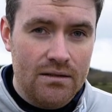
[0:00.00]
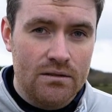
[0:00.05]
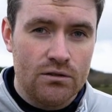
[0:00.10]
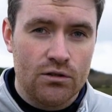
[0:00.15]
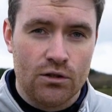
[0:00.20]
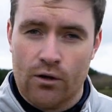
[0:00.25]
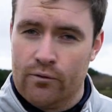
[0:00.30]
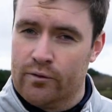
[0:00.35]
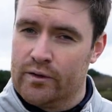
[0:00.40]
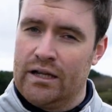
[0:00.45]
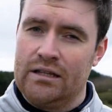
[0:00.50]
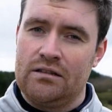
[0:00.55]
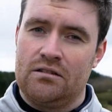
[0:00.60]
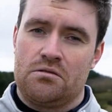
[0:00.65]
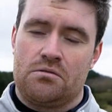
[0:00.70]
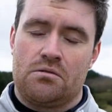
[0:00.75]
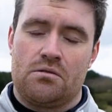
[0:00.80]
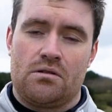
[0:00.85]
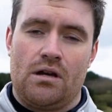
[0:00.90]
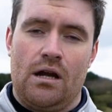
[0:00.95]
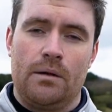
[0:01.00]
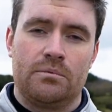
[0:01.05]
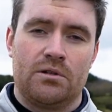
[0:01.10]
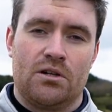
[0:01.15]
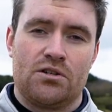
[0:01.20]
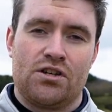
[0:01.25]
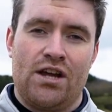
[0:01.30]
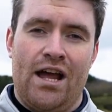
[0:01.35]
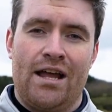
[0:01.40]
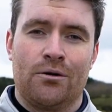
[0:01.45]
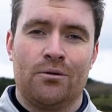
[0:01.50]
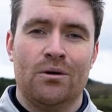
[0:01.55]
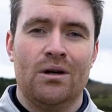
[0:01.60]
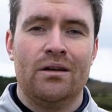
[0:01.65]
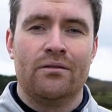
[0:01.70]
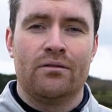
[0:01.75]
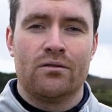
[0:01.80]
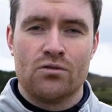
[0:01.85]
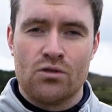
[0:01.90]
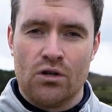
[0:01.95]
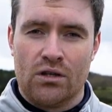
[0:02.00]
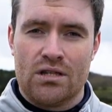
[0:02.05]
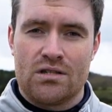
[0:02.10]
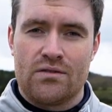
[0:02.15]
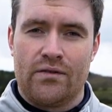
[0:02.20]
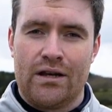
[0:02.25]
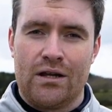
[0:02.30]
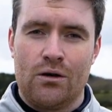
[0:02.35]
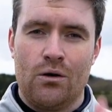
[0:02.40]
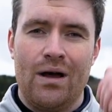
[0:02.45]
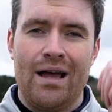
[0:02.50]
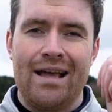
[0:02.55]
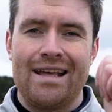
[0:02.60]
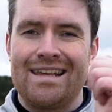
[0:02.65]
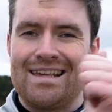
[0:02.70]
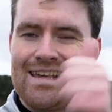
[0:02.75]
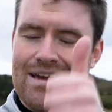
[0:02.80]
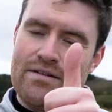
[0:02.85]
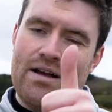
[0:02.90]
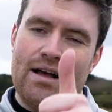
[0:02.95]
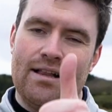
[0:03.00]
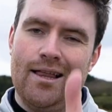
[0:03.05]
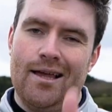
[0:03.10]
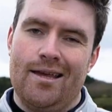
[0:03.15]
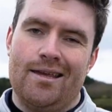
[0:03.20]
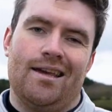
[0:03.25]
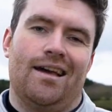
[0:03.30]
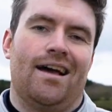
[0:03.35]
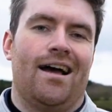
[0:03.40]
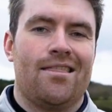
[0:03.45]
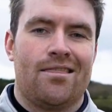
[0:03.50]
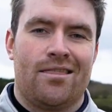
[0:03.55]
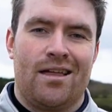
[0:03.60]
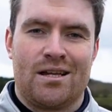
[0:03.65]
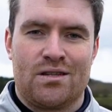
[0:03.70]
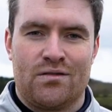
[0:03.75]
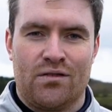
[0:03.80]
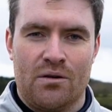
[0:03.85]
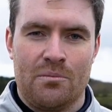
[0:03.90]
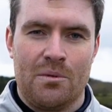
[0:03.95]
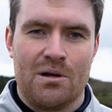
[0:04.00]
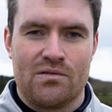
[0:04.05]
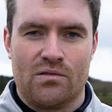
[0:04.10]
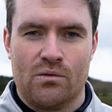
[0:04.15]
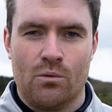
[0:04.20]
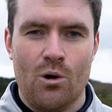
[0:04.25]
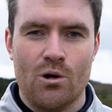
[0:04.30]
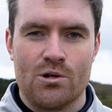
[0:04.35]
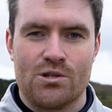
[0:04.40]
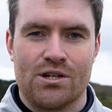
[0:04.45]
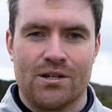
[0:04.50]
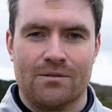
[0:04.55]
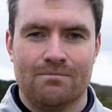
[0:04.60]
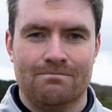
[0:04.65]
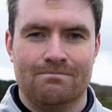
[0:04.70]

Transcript: Do not forget to subscribe to our channel. If you enjoyed this video, give it a like, and thanks very much for watching.